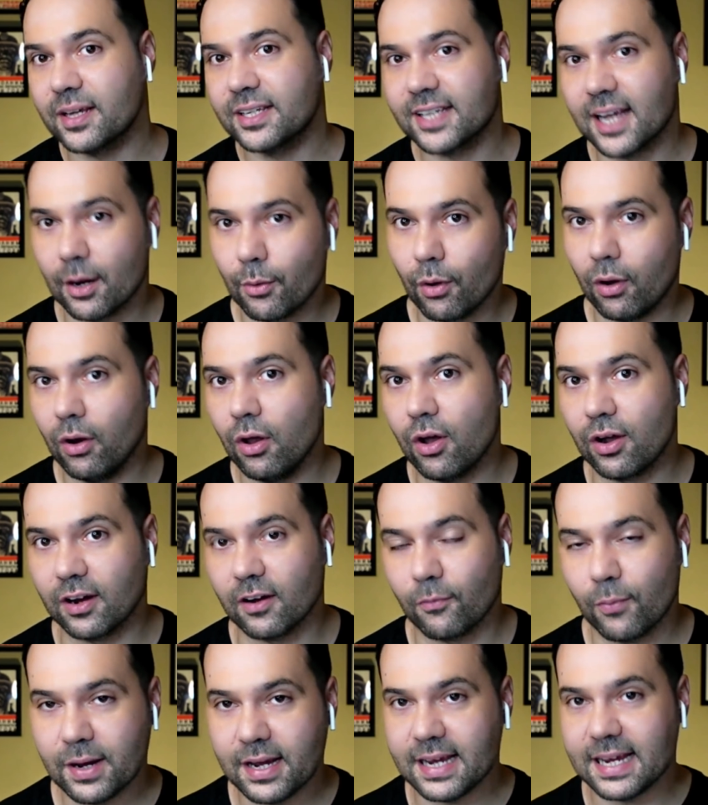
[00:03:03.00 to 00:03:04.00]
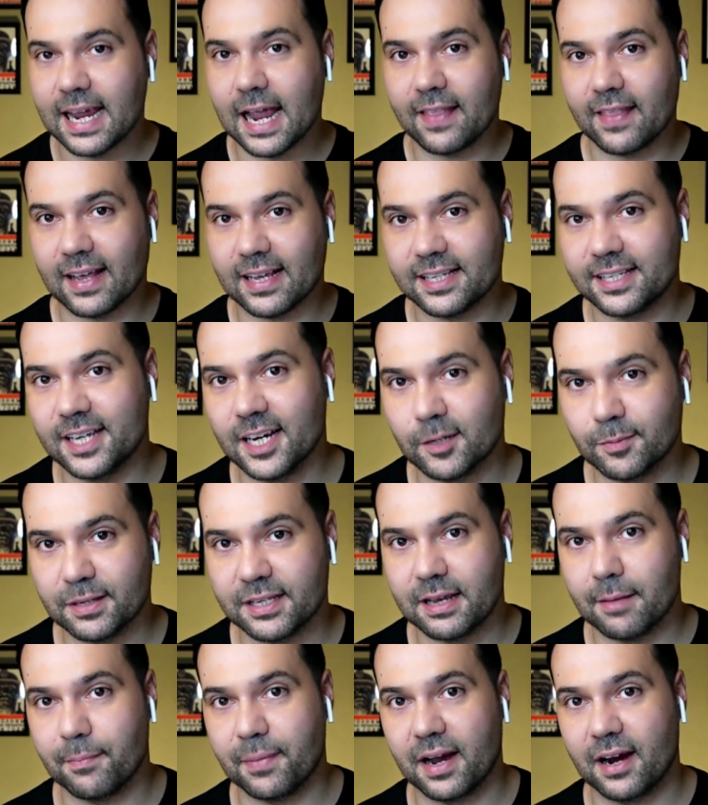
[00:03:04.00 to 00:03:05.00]
be saying, well, look, if we can get that six
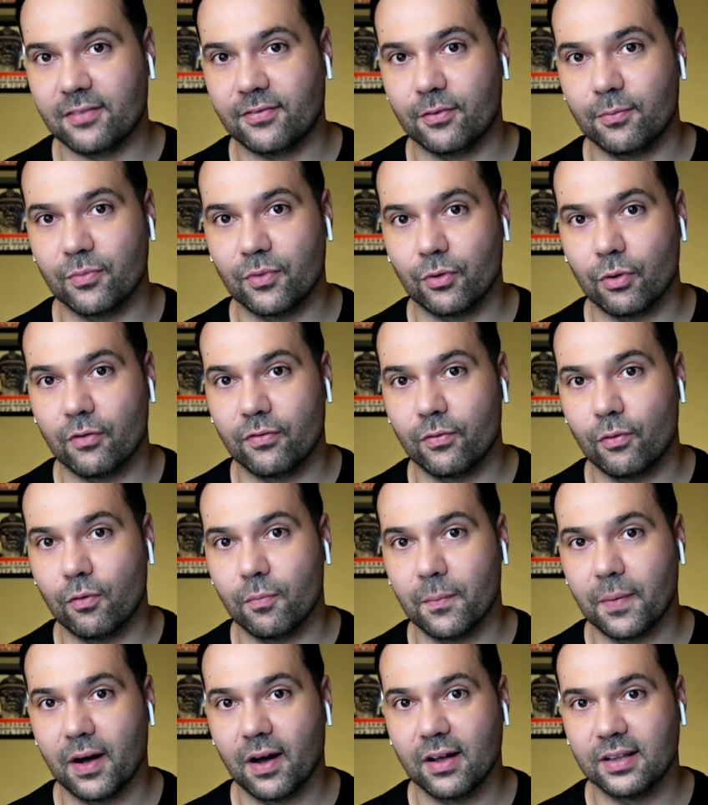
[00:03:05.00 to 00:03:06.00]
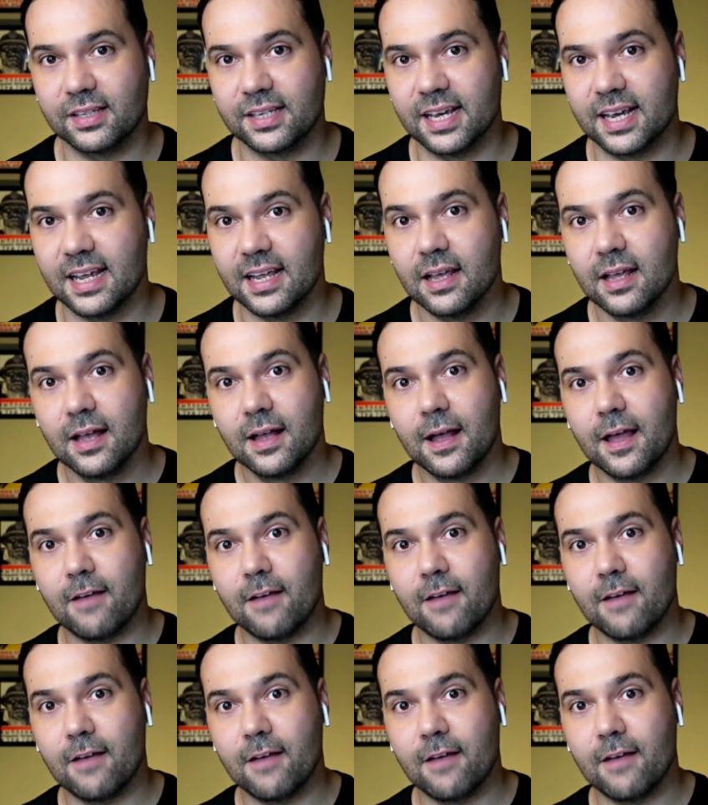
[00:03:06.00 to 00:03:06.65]
percent back from the Reform Party,